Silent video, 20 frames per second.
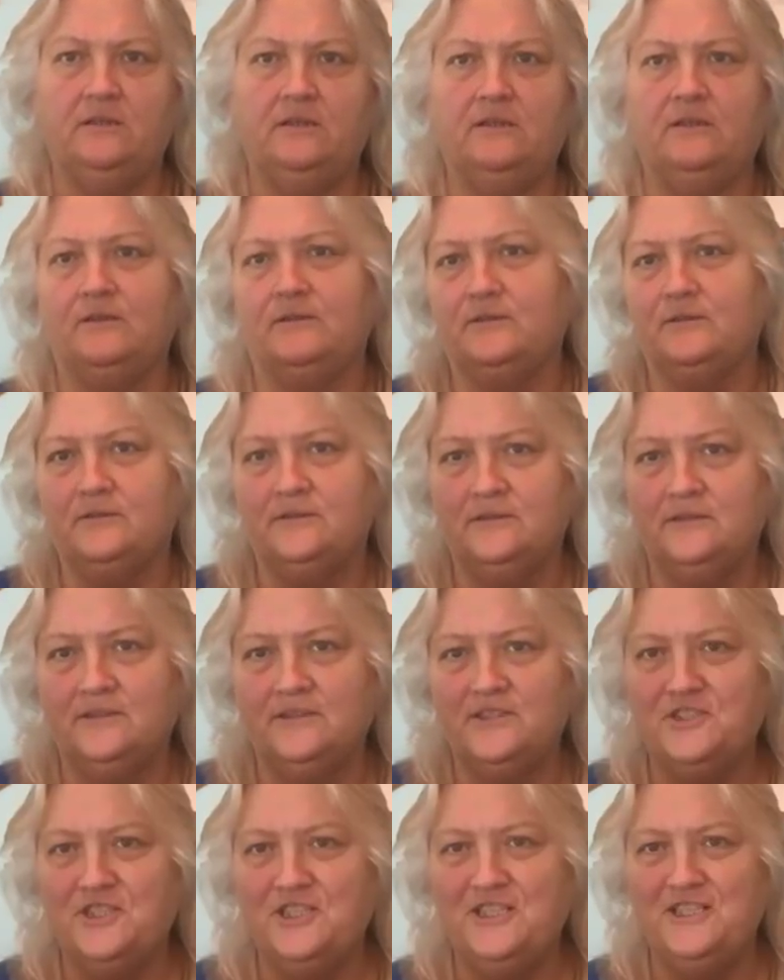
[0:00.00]
ugh,
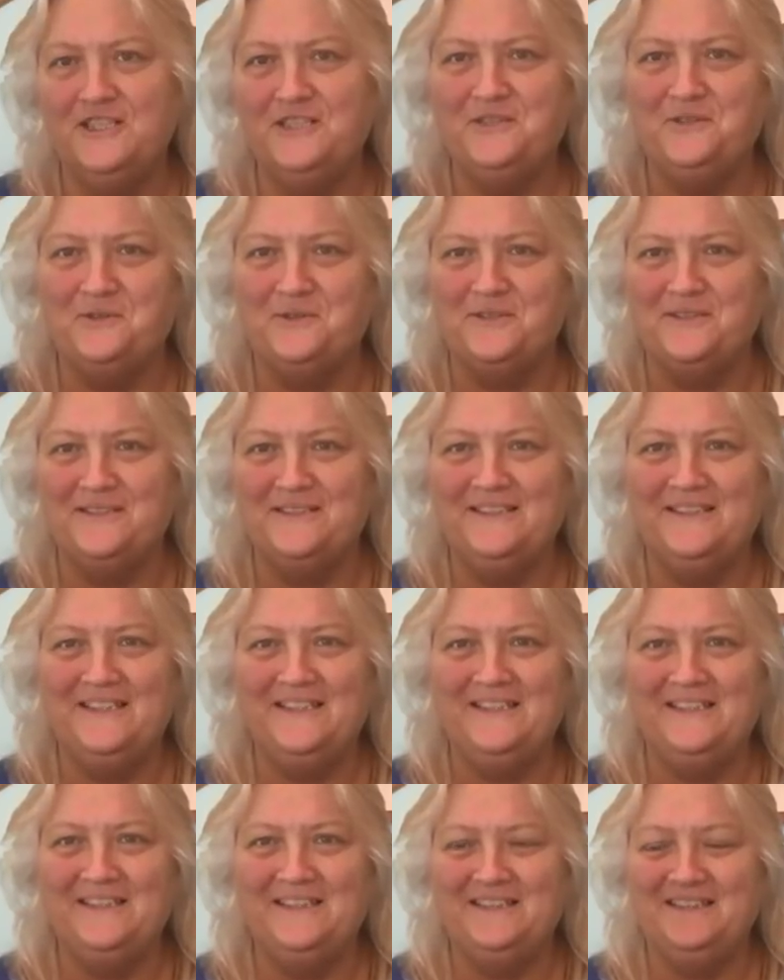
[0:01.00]
cheesy
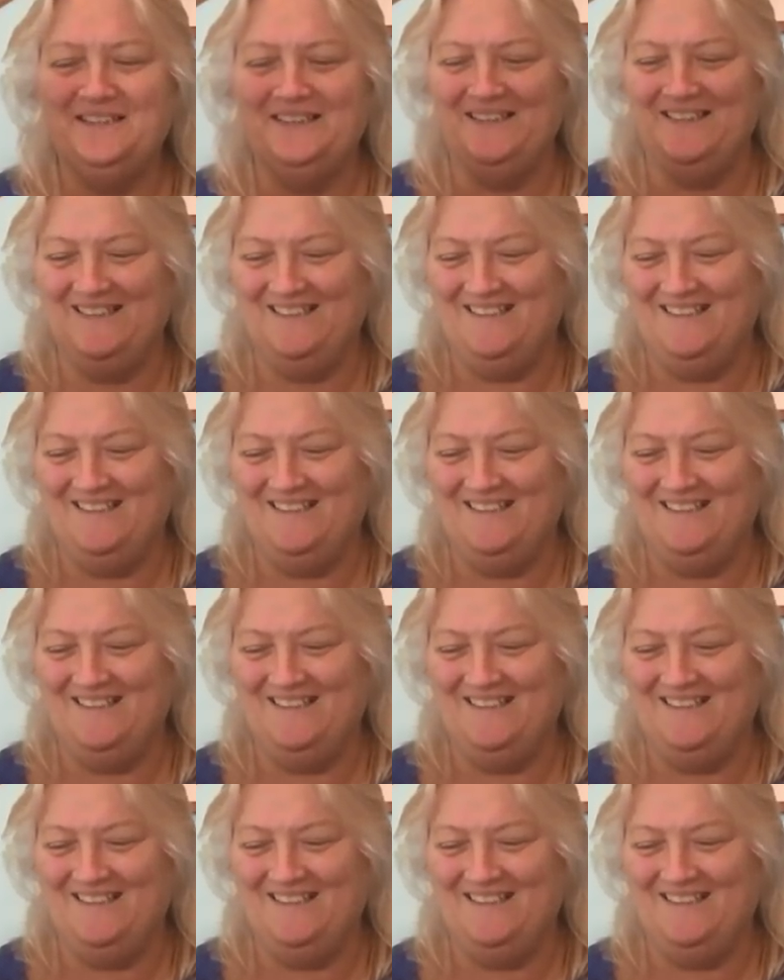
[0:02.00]
gordita.